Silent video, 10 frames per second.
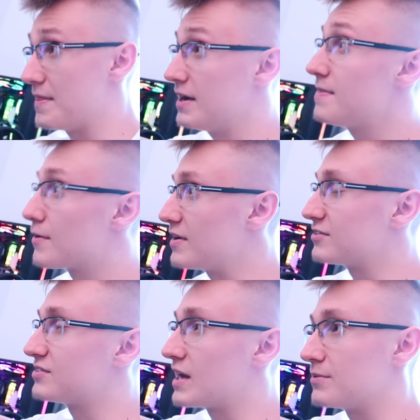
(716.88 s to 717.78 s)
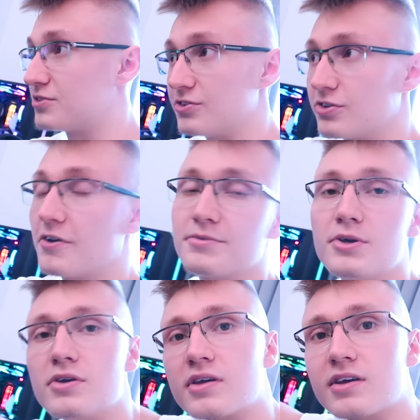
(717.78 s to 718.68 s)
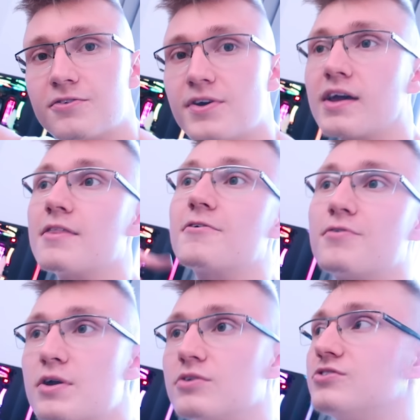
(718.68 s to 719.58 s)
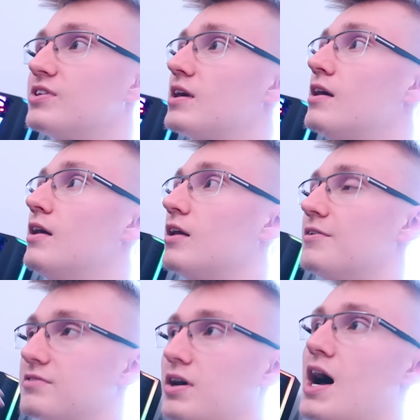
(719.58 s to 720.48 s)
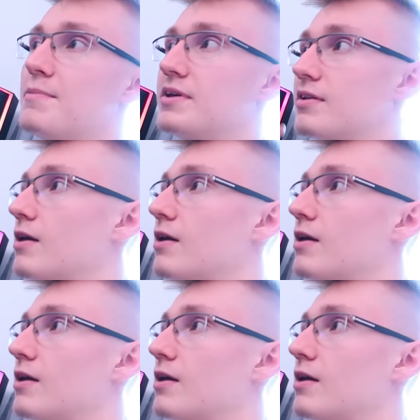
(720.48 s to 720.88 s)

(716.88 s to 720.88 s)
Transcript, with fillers: And then in the Razer Synapse 2 software, you can configure the frequency of time, you